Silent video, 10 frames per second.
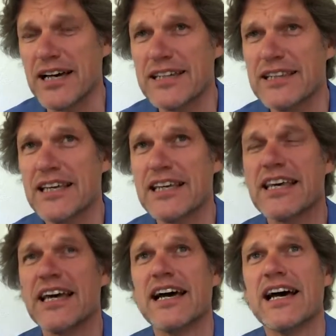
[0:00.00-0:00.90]
I
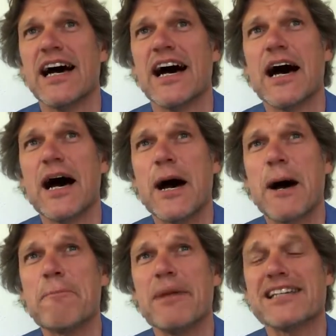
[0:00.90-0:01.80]
think
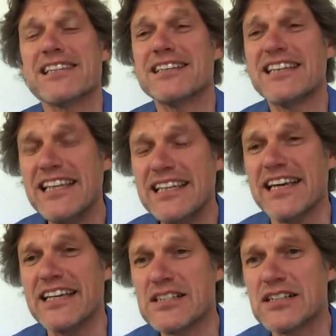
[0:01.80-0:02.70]
as a
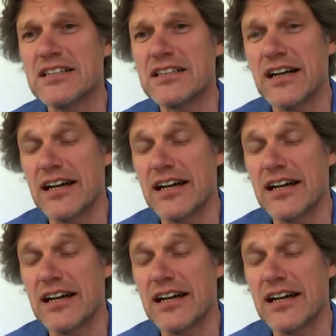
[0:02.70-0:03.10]
teenager,